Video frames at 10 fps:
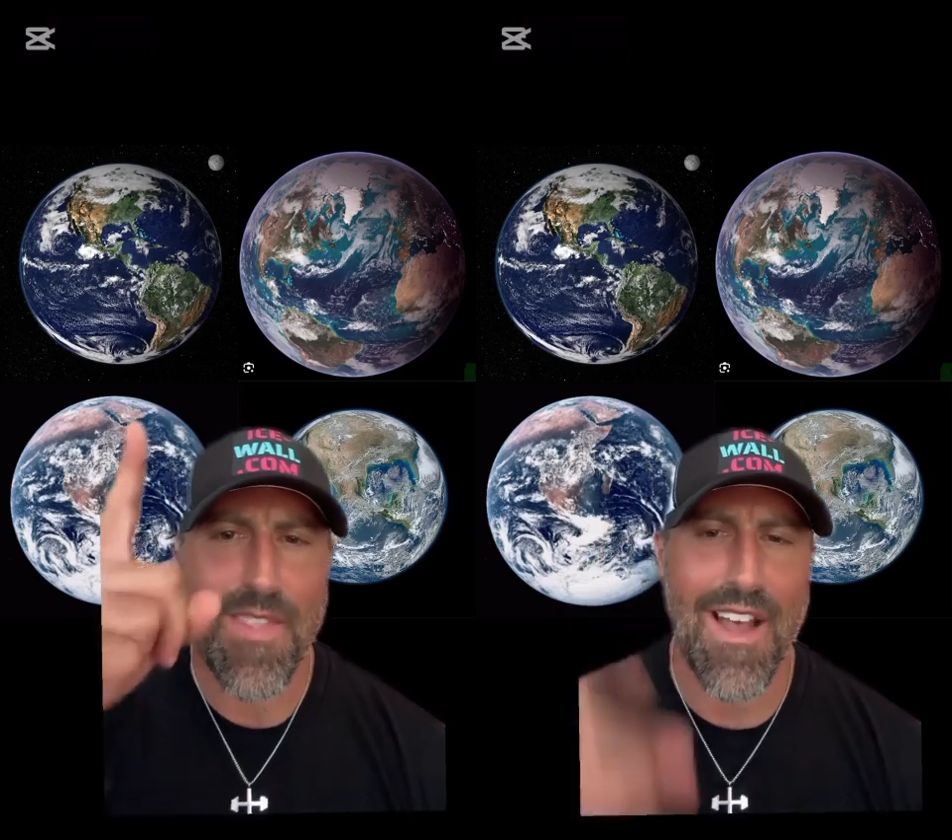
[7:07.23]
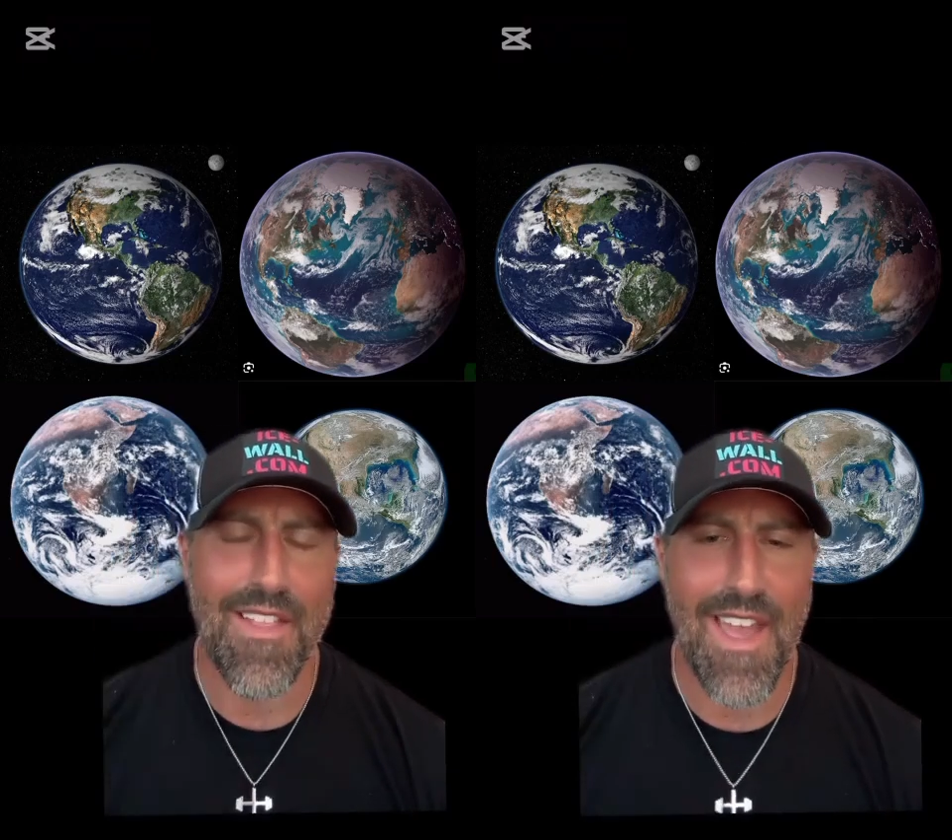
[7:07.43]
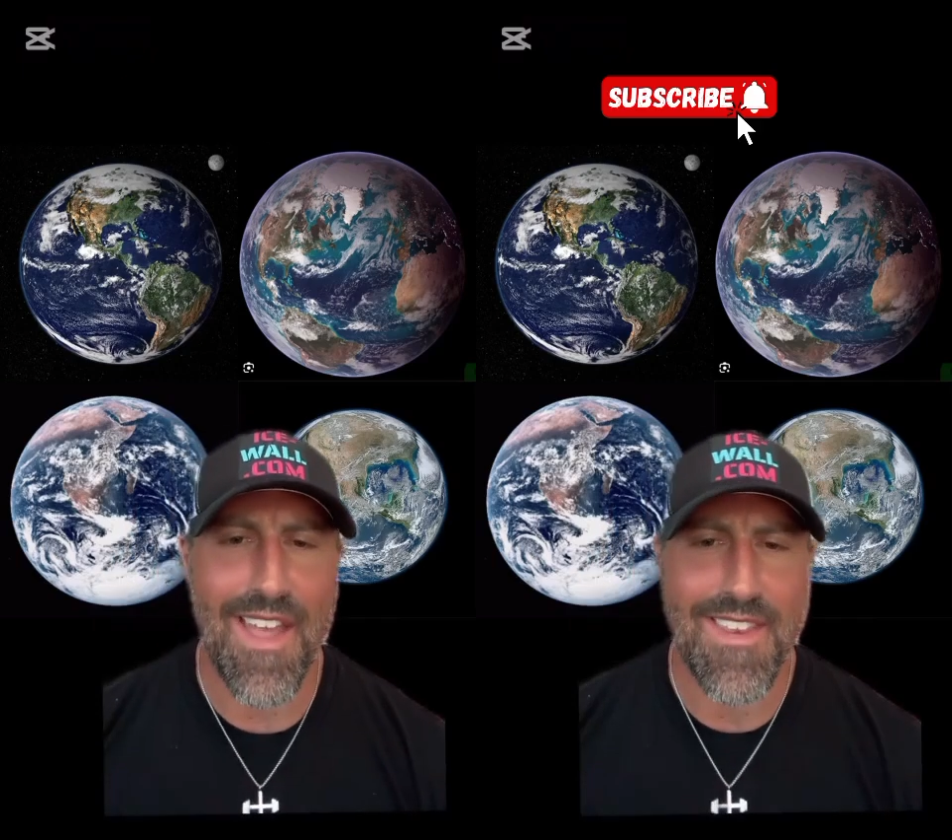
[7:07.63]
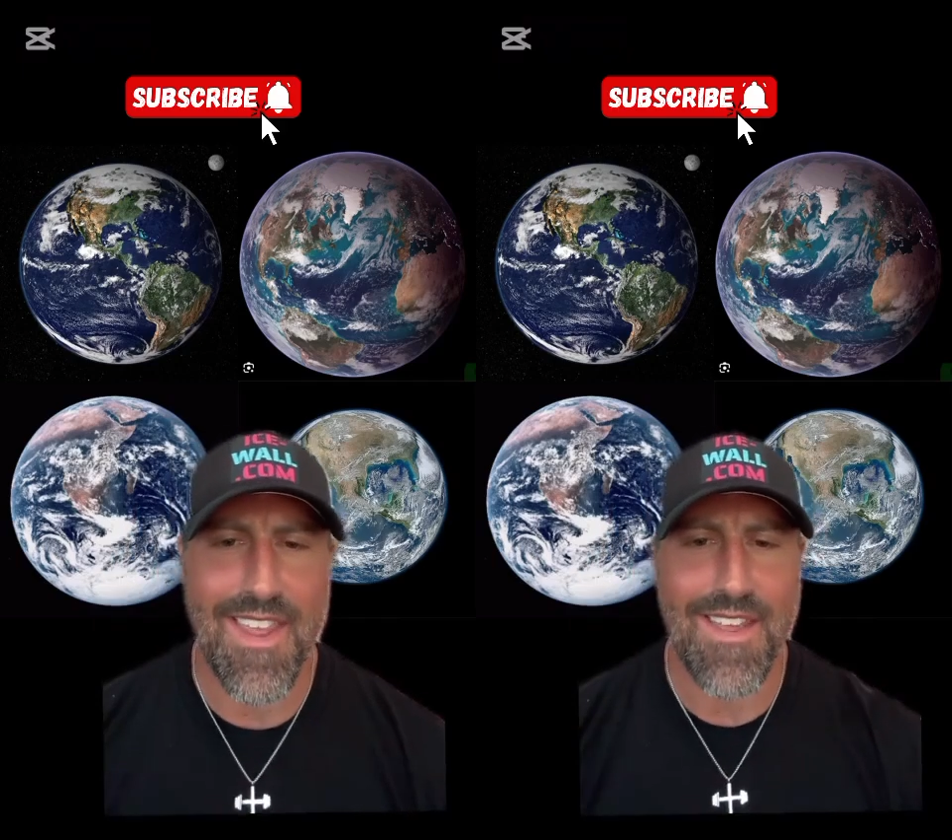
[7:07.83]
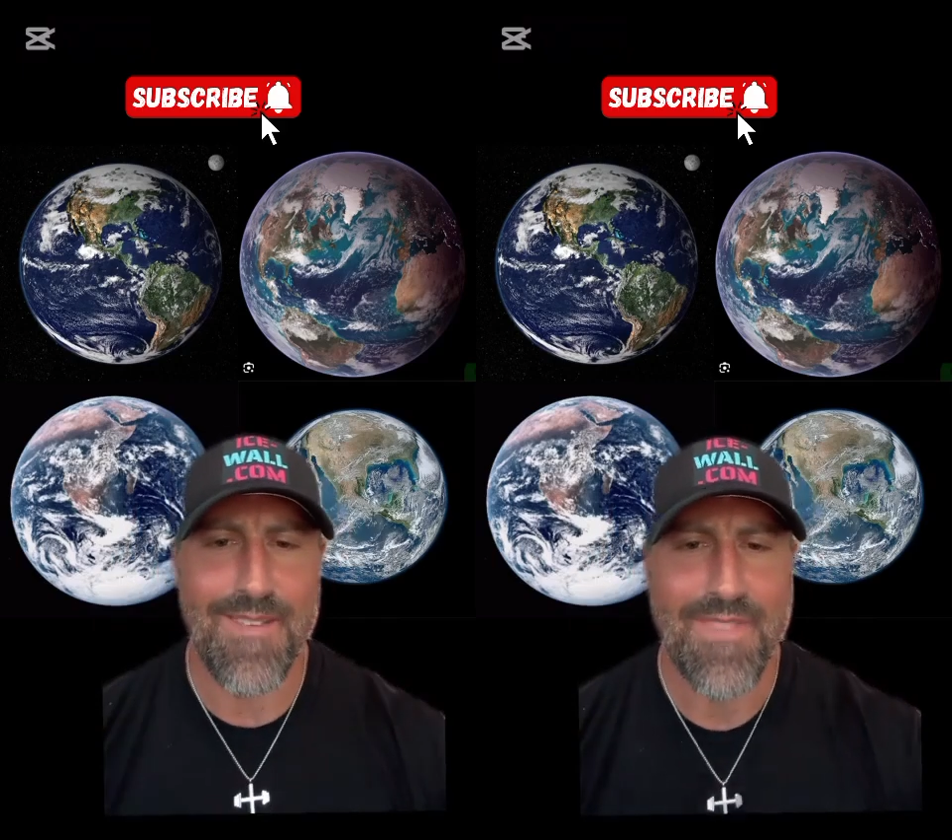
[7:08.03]
on that
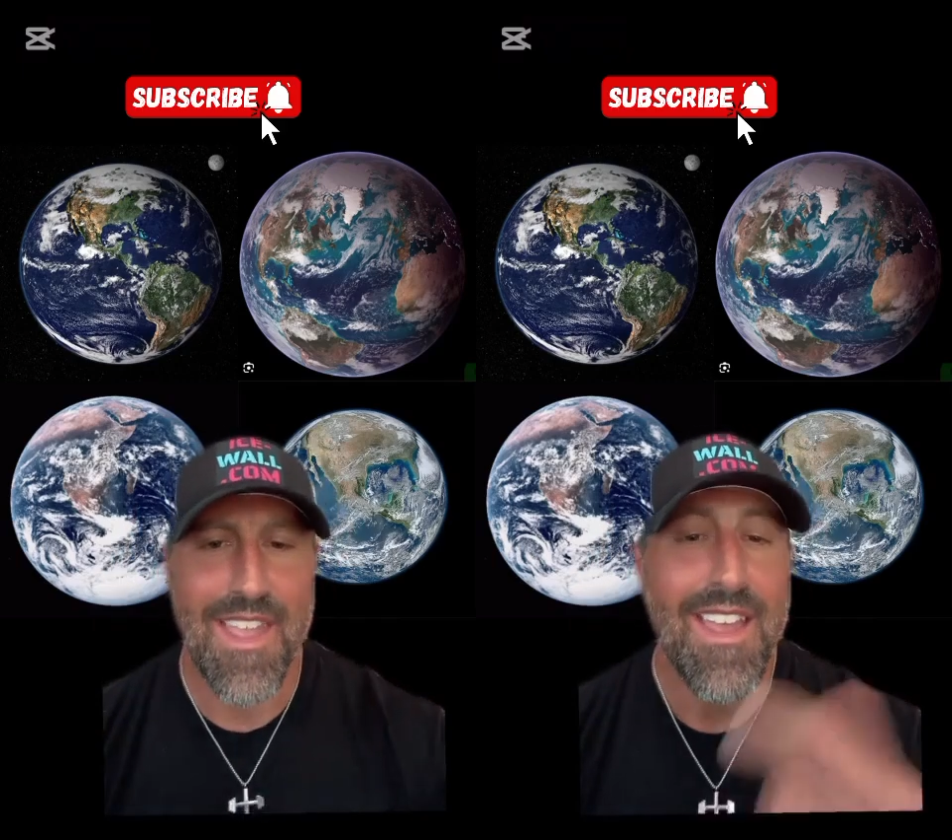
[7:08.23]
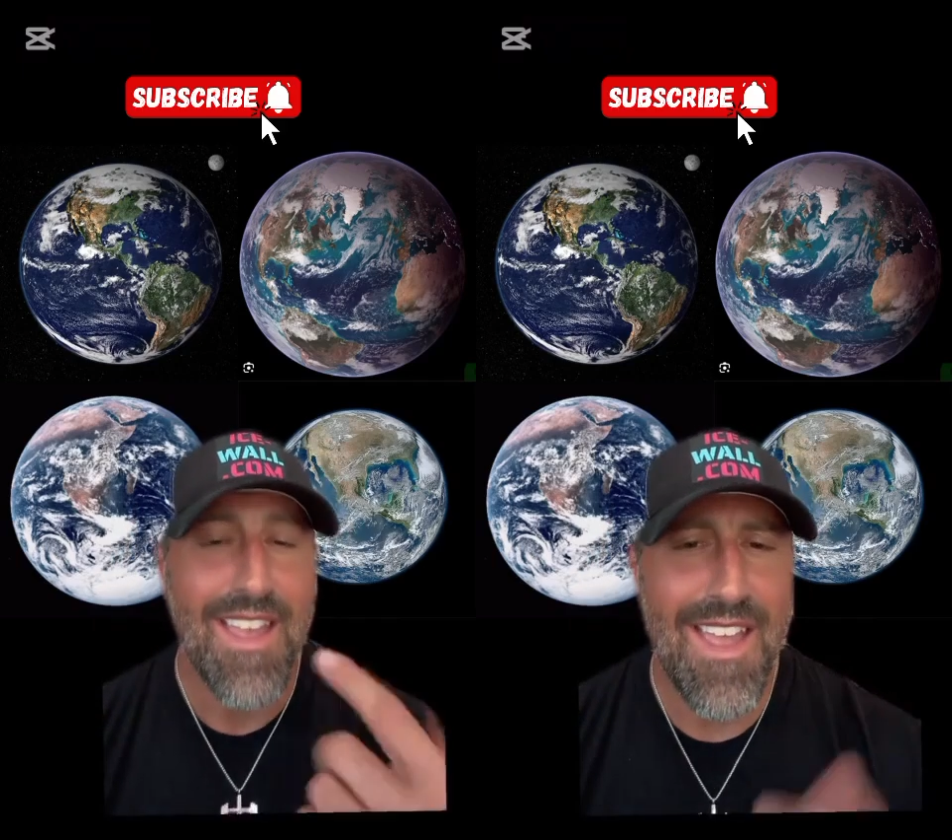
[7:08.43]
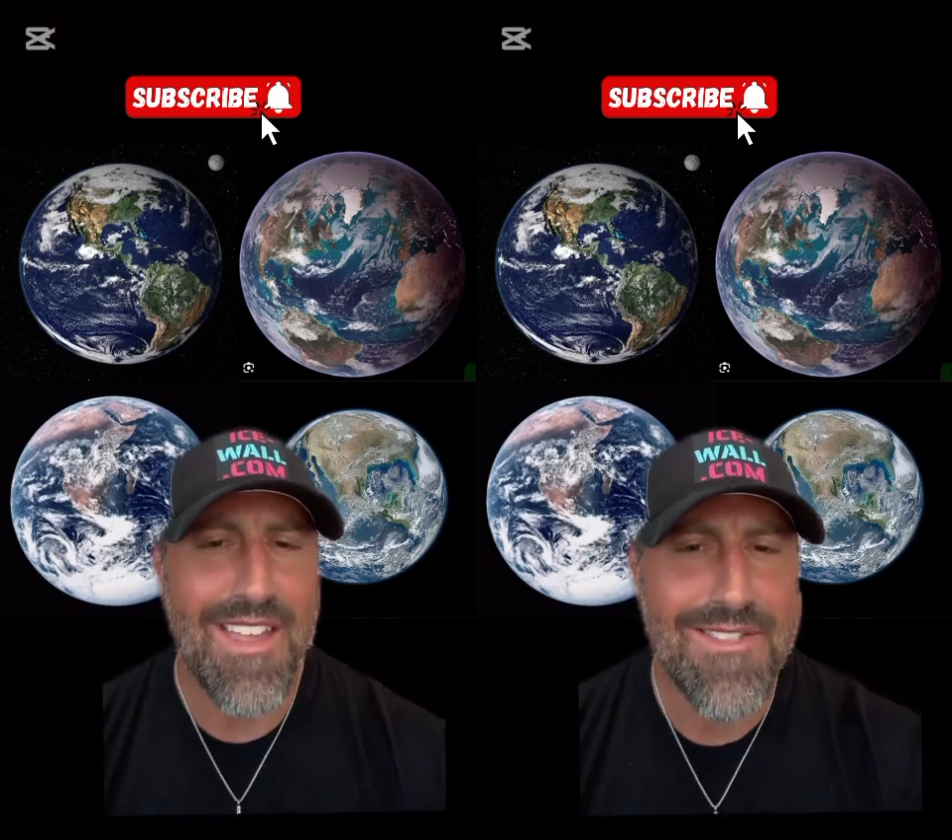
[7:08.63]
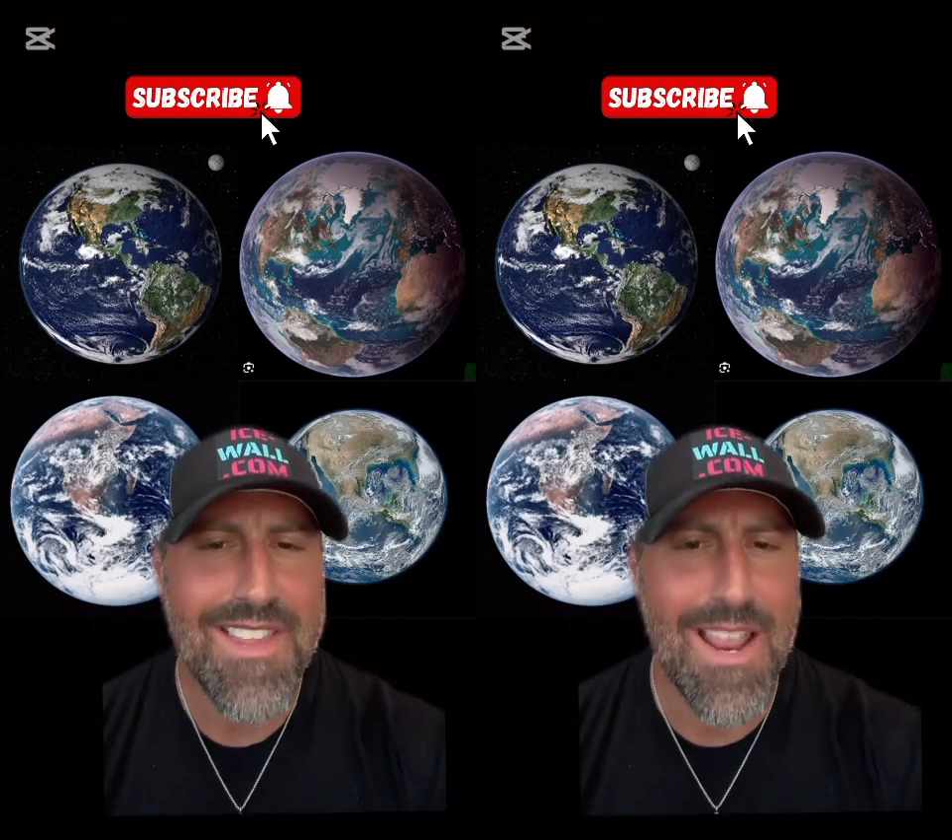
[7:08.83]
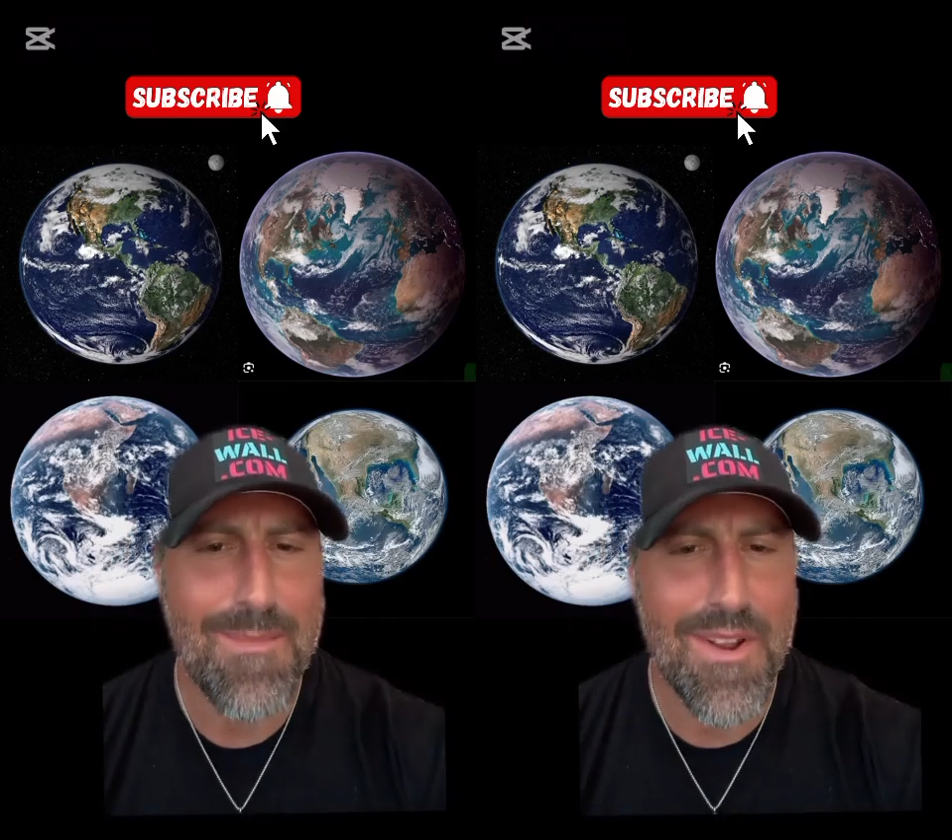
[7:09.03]
day.
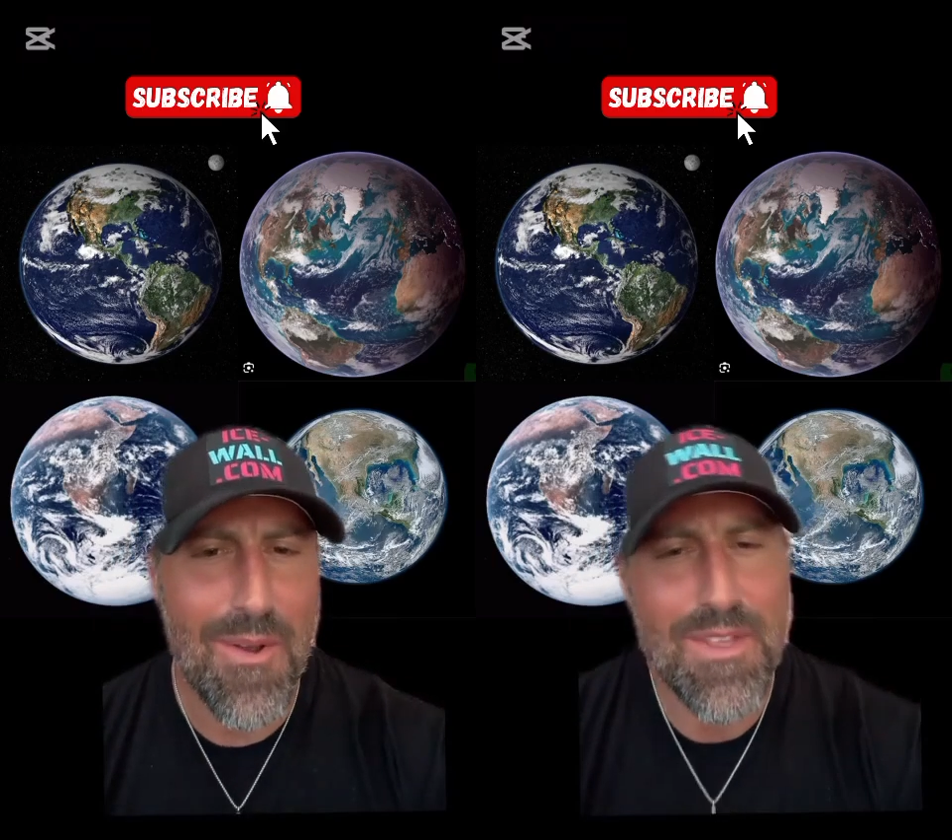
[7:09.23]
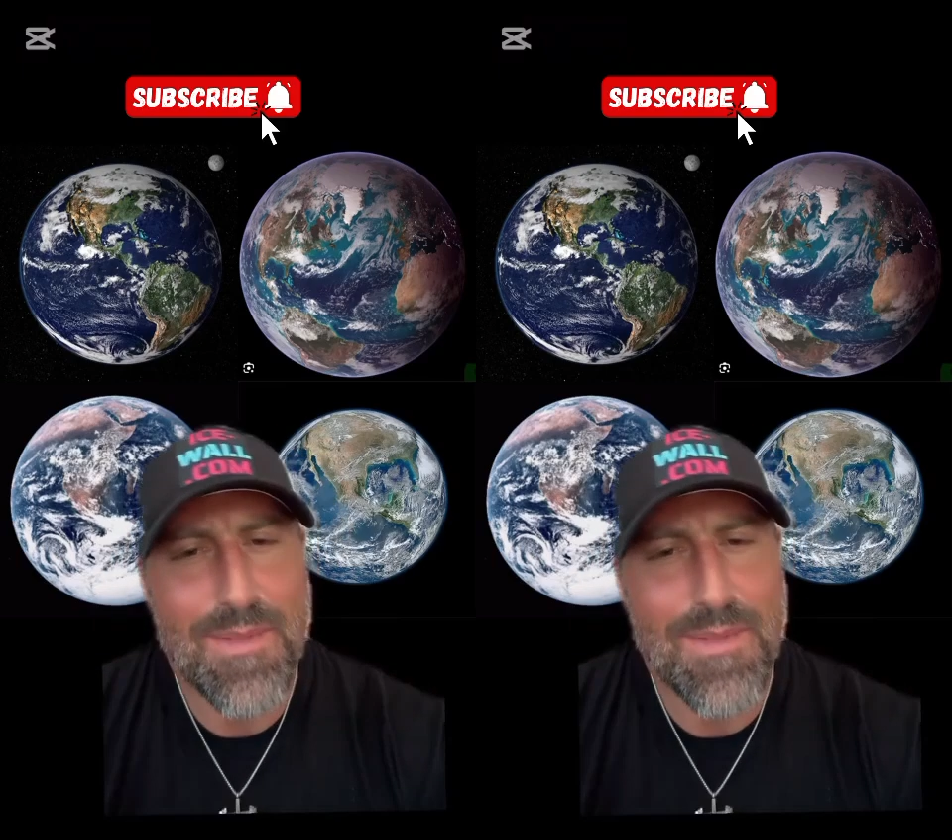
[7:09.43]
Entertainment only,